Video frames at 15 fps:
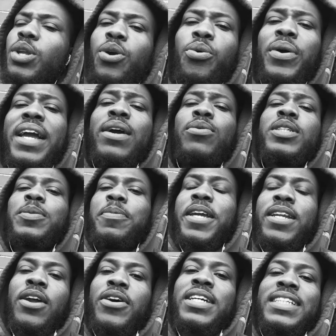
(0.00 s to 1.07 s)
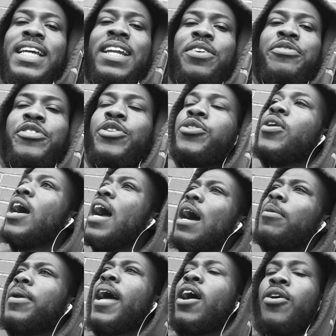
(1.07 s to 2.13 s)
when he was speaking on his interview.
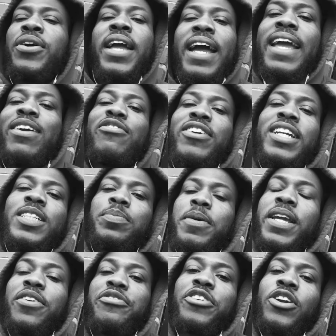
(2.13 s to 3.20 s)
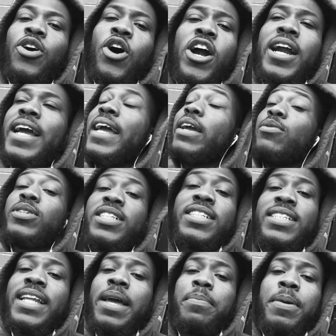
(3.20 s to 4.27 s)
I'm like, okay, he really speaking from the heart. And he was
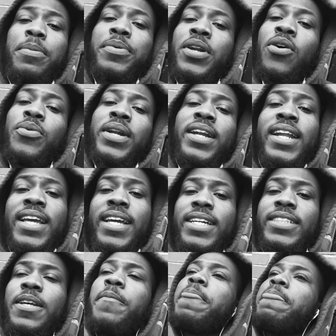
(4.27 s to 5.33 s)
just letting people know what it is.